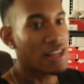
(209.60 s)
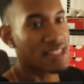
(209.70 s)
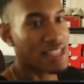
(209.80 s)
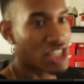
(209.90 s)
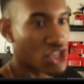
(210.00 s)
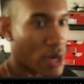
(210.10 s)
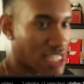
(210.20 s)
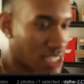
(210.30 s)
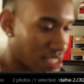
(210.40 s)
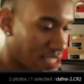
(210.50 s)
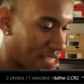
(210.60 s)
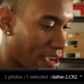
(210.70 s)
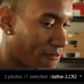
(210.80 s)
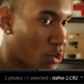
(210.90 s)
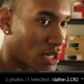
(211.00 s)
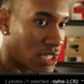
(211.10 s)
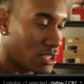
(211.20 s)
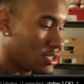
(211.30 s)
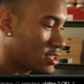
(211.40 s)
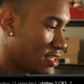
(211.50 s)
Saturation, same 4
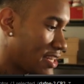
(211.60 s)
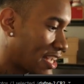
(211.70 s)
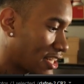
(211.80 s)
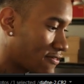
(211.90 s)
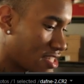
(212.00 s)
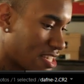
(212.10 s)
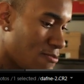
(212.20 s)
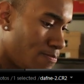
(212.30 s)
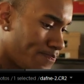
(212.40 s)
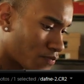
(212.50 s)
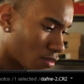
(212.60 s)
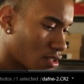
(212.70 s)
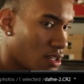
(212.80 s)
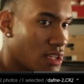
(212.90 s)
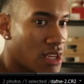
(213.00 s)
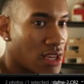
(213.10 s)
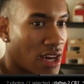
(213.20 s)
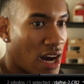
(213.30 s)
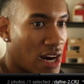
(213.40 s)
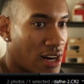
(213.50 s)
colors, -10.
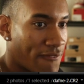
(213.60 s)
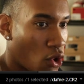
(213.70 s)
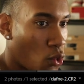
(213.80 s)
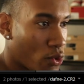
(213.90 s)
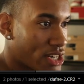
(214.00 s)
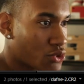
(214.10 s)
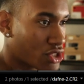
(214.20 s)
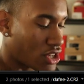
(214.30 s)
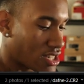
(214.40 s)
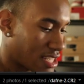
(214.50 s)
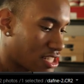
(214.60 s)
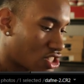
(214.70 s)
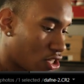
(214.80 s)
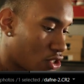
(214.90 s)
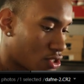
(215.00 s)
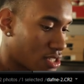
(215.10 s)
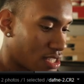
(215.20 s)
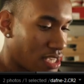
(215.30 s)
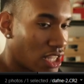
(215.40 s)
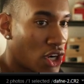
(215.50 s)
For orange, which is our skin tones,
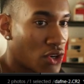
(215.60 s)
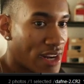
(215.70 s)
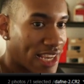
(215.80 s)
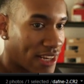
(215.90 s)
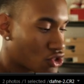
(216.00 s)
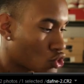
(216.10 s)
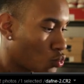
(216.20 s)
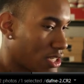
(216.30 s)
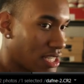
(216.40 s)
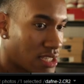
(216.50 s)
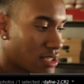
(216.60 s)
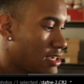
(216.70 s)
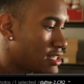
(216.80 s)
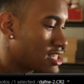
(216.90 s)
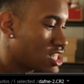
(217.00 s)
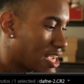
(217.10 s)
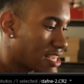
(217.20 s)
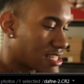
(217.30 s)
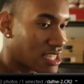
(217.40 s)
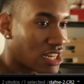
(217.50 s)
yellow, -20 to
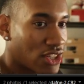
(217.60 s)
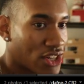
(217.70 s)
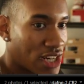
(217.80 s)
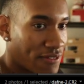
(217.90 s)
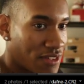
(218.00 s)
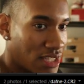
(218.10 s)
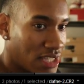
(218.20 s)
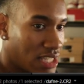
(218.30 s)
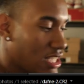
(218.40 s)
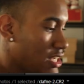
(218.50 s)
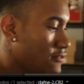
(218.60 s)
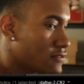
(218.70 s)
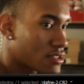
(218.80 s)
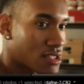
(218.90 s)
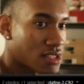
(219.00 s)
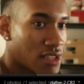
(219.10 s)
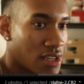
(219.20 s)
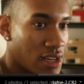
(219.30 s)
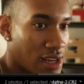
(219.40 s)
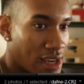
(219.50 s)
change the color of the leaves,
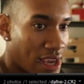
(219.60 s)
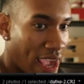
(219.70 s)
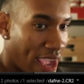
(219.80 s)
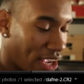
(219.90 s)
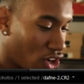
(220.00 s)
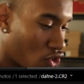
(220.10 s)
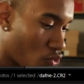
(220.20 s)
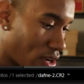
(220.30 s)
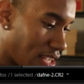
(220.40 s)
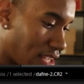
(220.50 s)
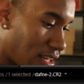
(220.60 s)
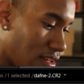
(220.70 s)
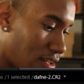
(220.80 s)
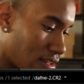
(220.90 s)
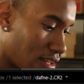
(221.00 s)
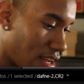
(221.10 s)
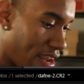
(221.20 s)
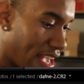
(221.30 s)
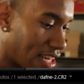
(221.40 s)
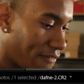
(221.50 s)
and green,
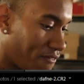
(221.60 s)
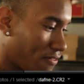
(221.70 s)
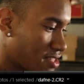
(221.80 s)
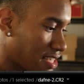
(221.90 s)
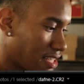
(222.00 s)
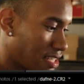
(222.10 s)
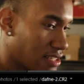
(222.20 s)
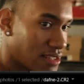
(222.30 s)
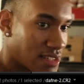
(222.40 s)
-15